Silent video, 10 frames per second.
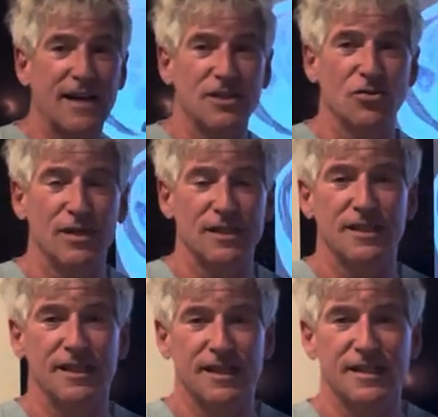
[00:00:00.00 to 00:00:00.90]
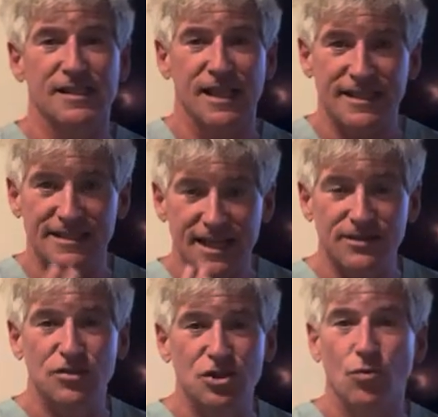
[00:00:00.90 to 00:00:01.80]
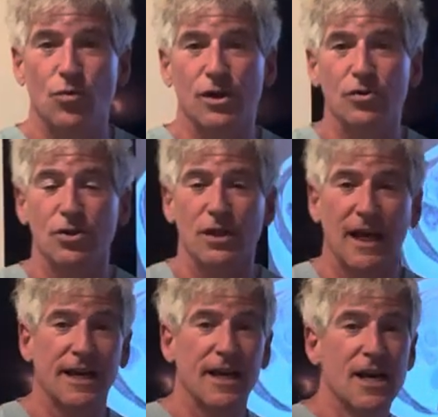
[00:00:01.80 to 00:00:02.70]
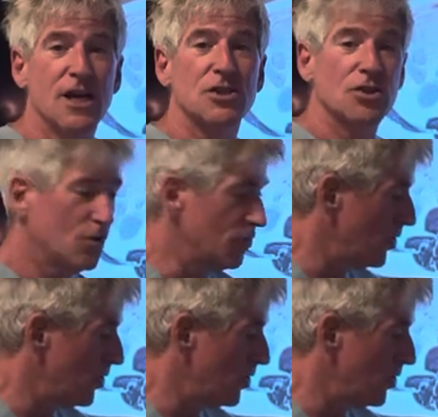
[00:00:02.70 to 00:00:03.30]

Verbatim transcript: streaks in his legs. That's what you want to look like. So